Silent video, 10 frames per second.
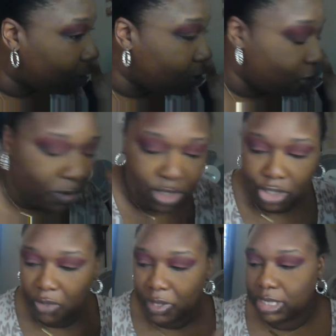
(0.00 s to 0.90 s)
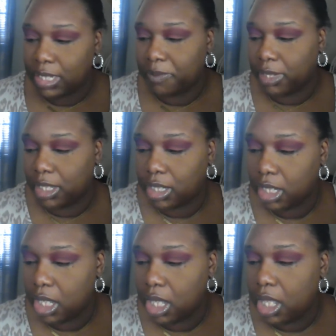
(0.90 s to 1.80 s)
So it's showing something.
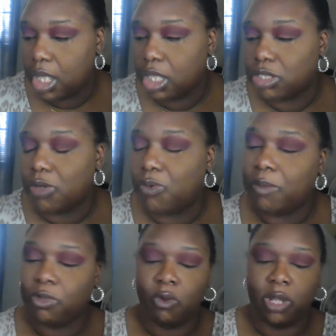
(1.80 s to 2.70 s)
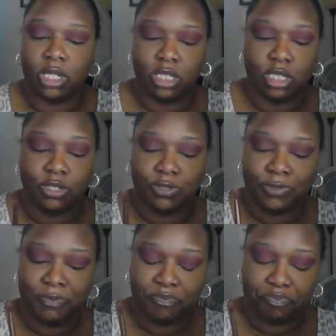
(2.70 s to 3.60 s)
So what I'm going to do
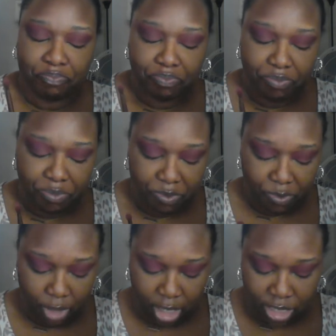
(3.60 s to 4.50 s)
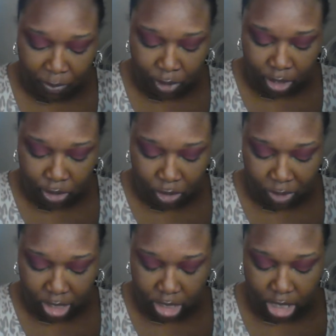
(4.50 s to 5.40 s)
is I'm going to go
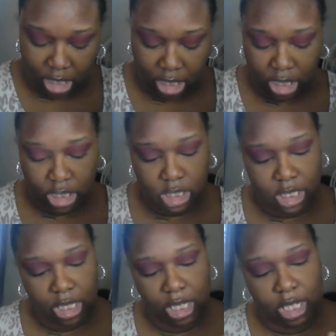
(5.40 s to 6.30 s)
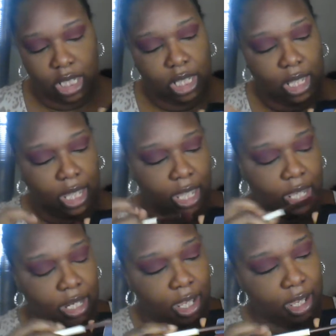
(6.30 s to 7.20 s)
into these
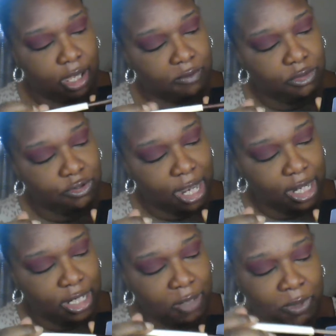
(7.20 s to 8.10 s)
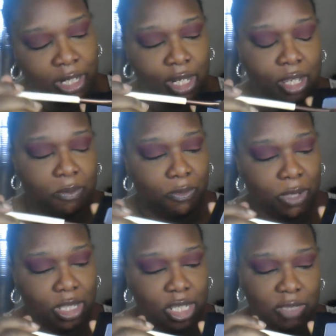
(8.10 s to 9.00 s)
and try to deepen it up
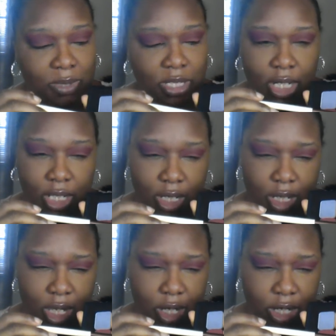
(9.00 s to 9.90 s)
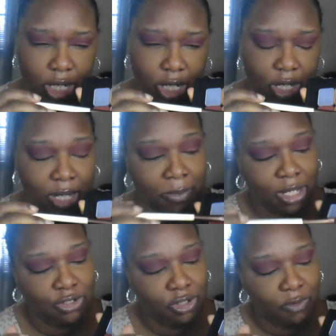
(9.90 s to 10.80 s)
with this particular color here. I'm
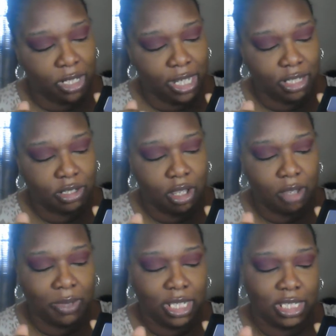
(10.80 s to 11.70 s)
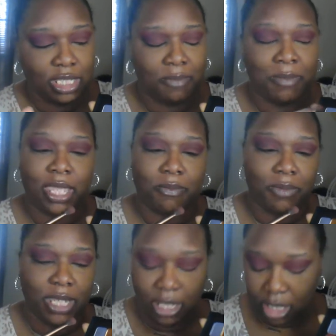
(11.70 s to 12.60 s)
not sure what that's called, but this is a
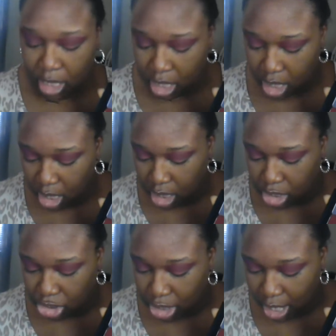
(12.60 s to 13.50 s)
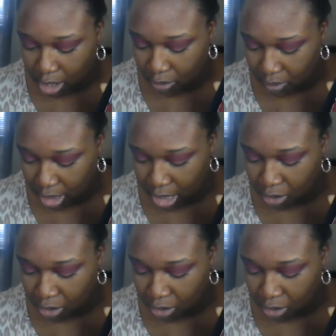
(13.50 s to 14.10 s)
Makeup Geek shadow and